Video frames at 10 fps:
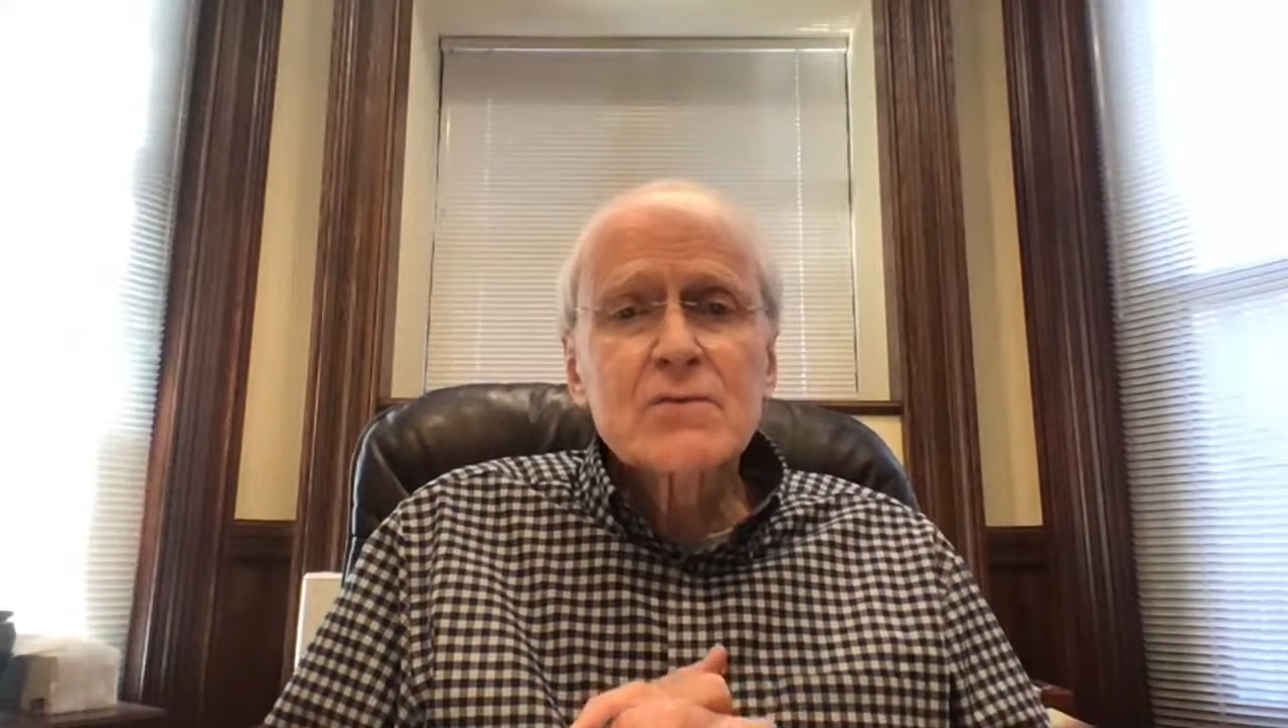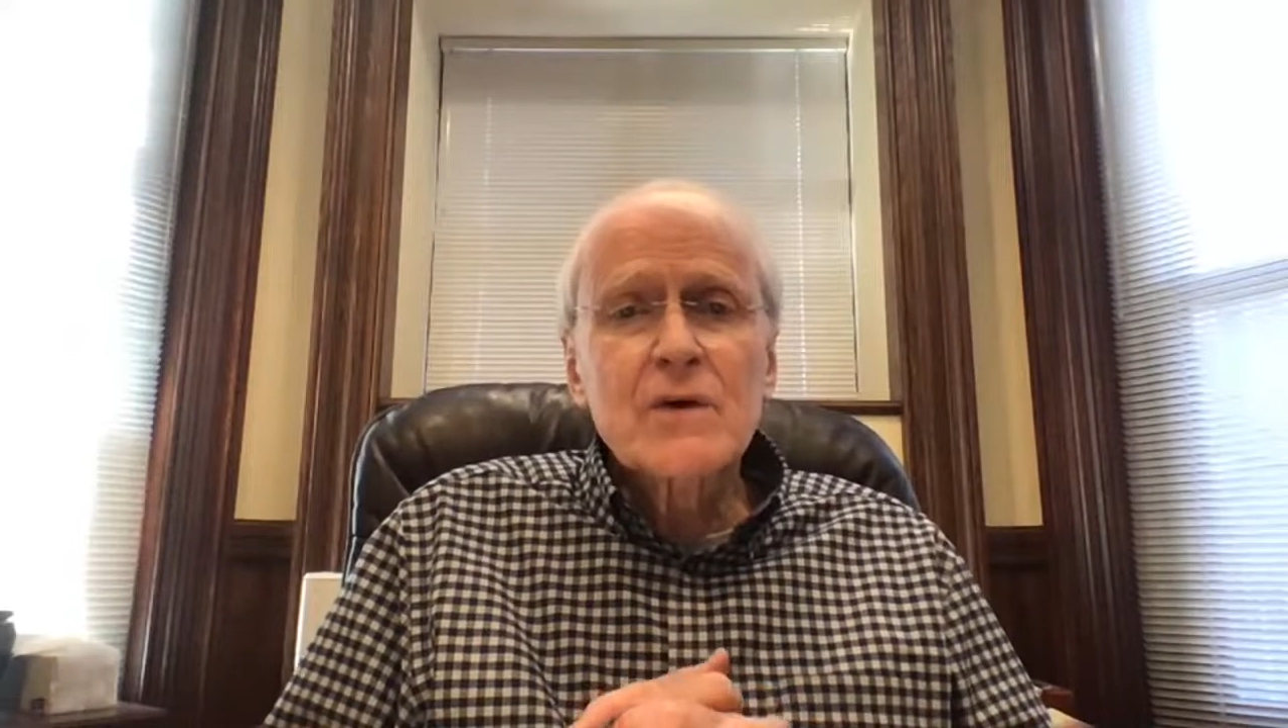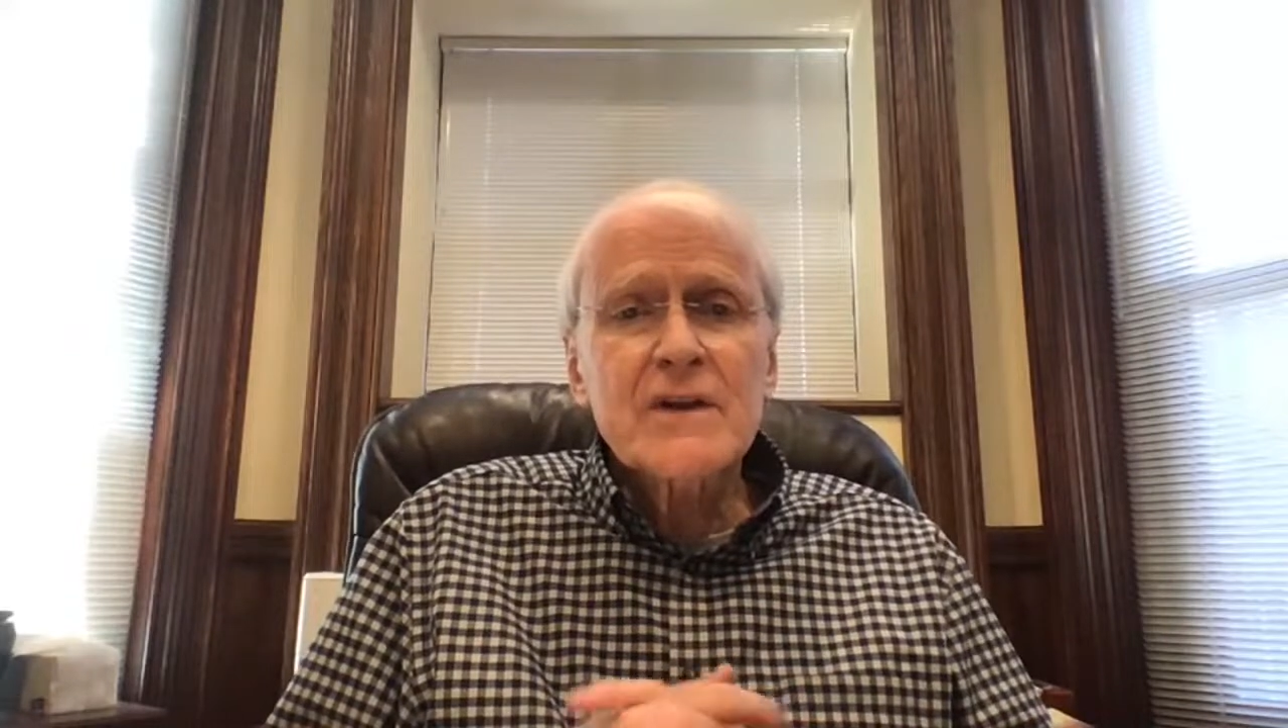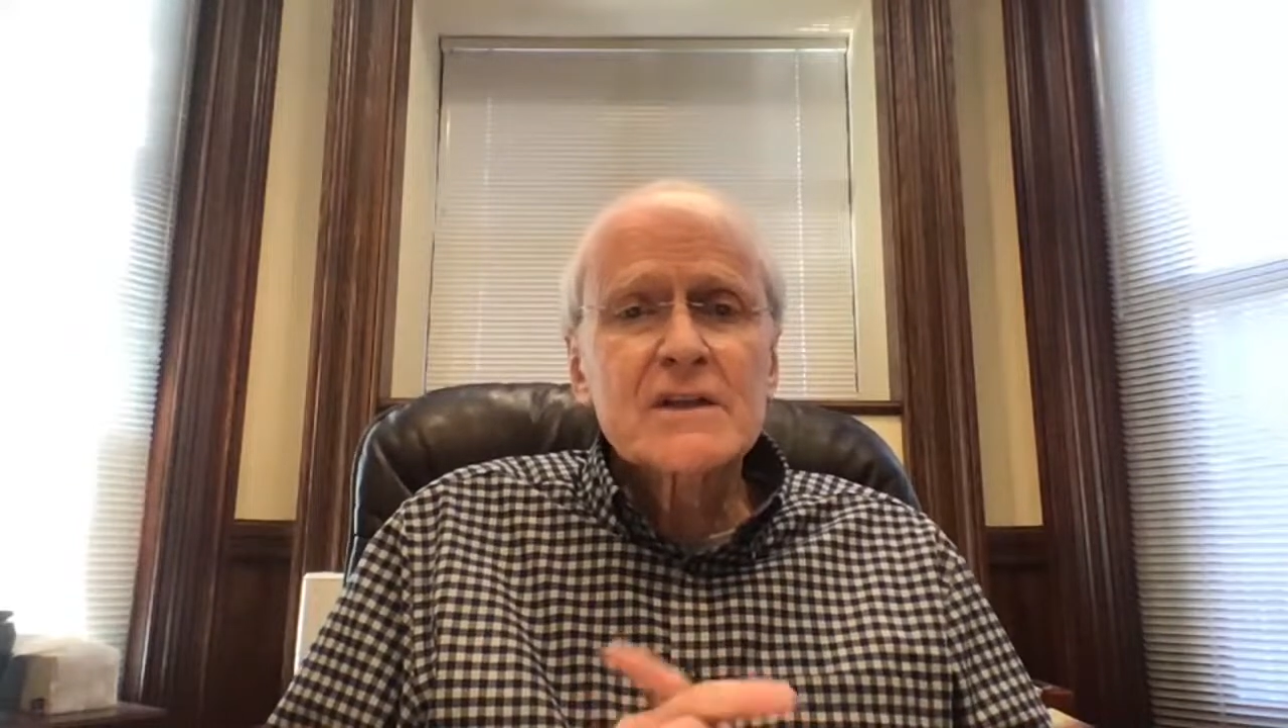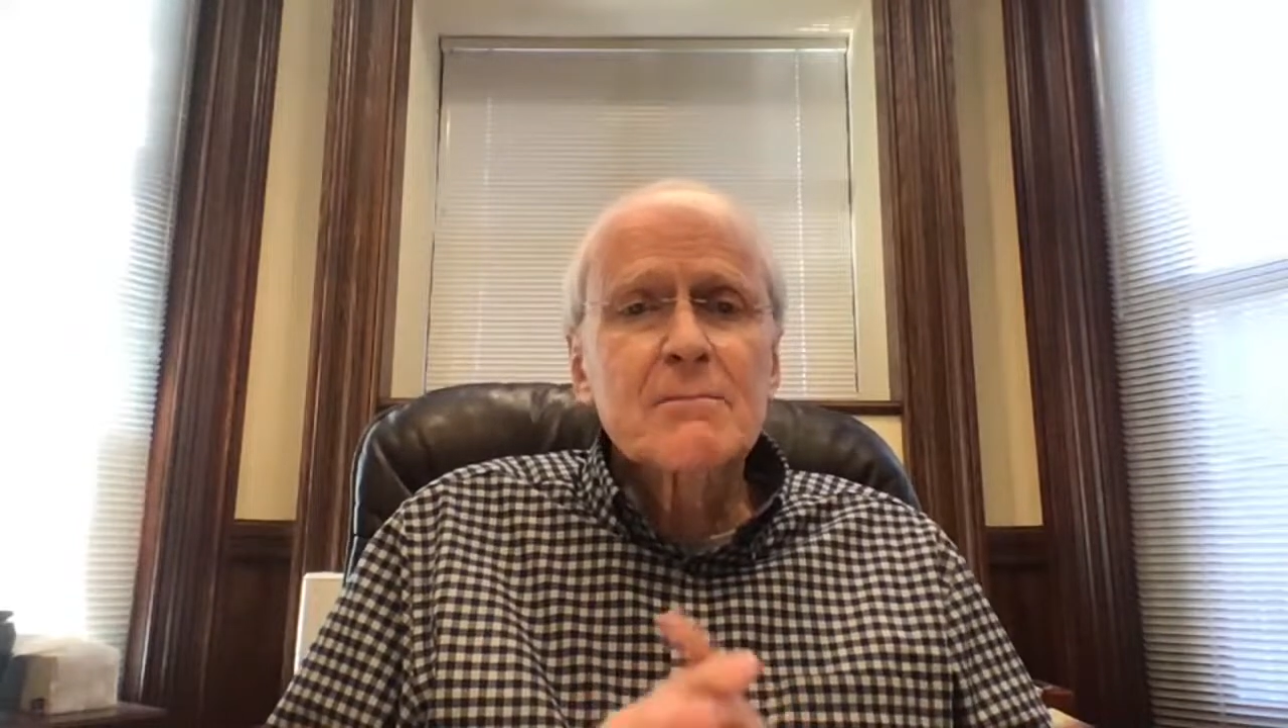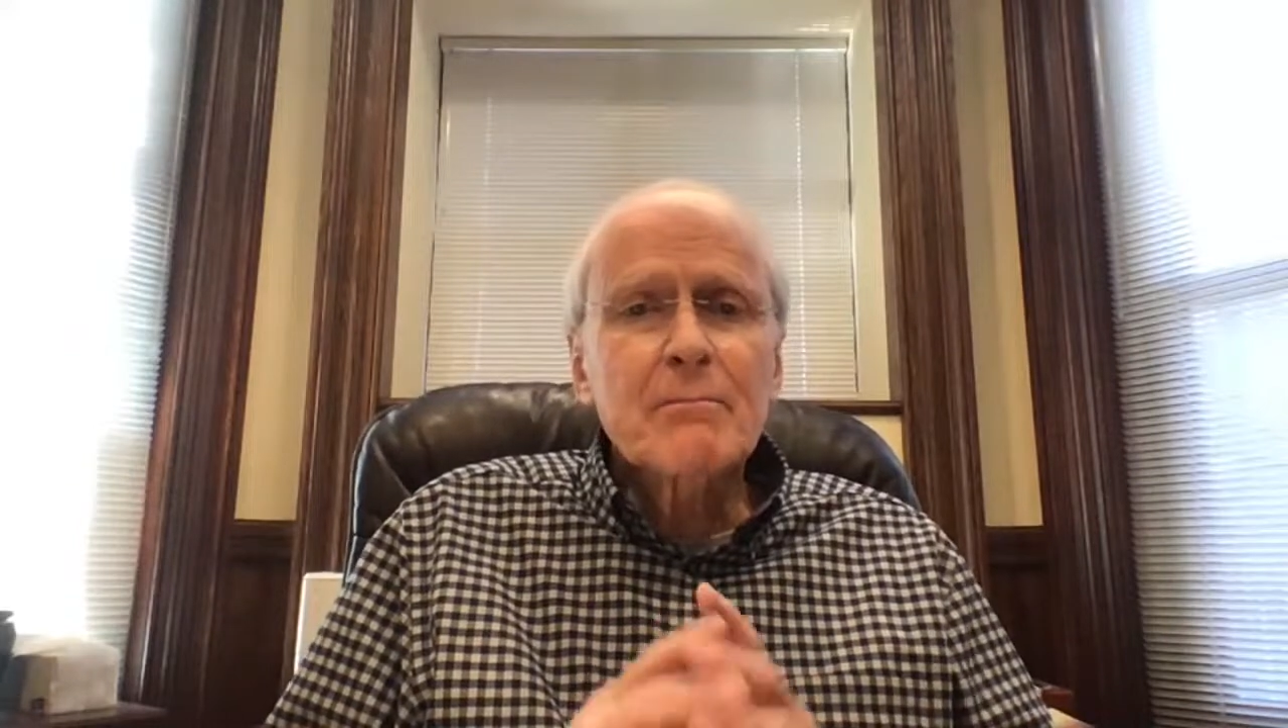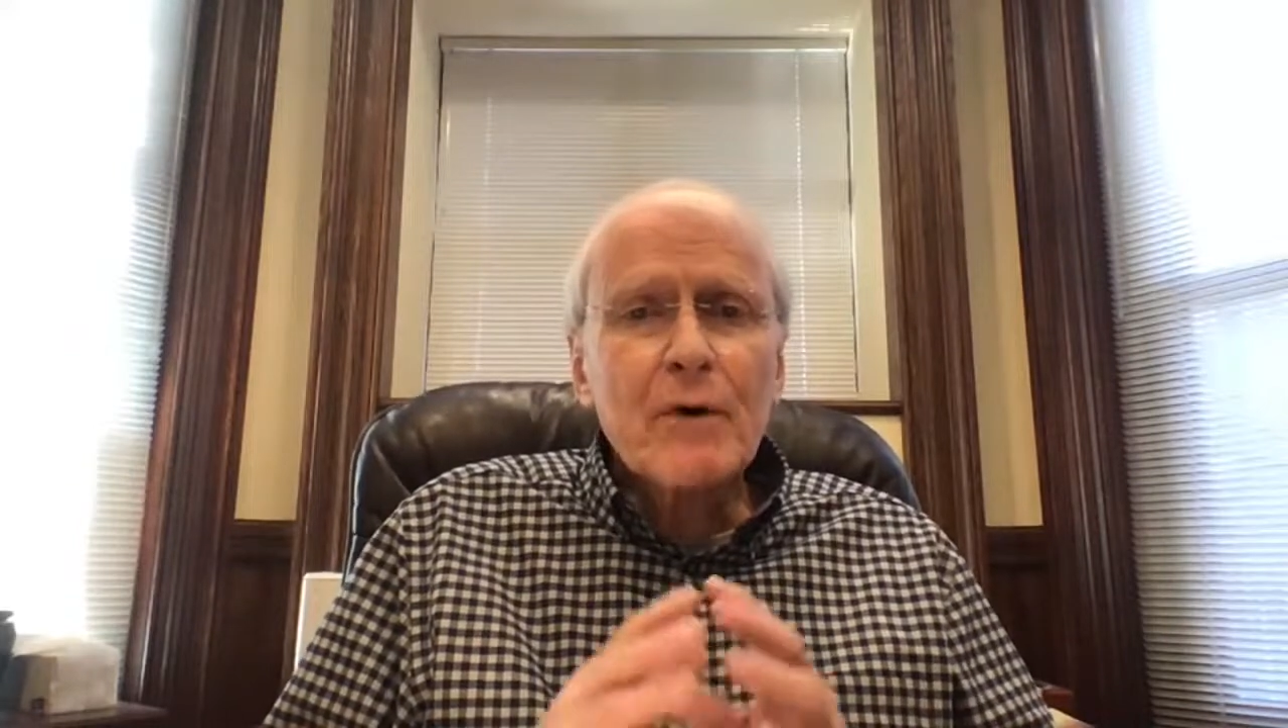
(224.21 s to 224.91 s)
with us,